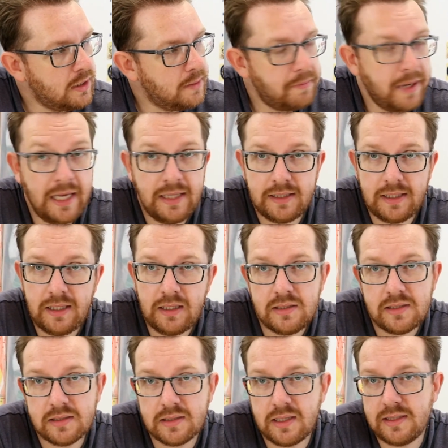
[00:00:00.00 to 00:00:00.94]

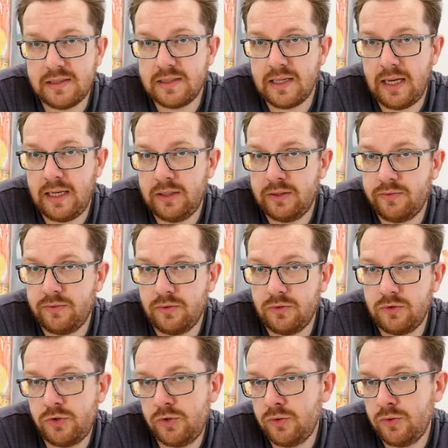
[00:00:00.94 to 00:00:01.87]
paintings, let's say
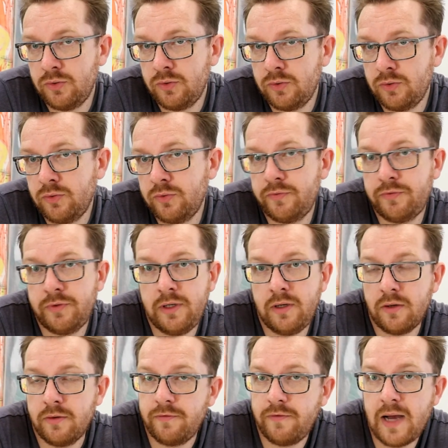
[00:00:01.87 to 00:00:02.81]
2,
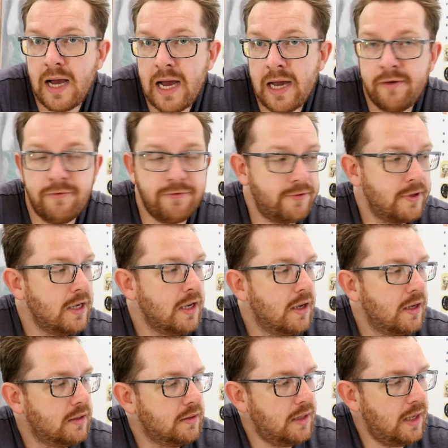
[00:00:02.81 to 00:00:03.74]
3, or 5,
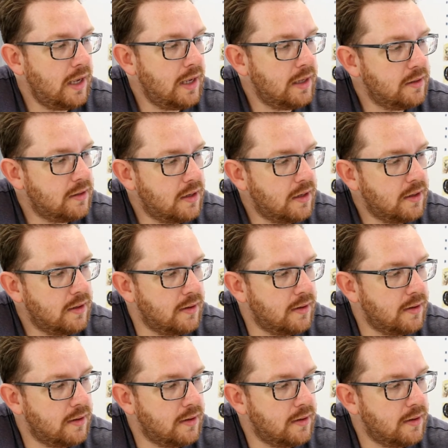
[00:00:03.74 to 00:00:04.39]
then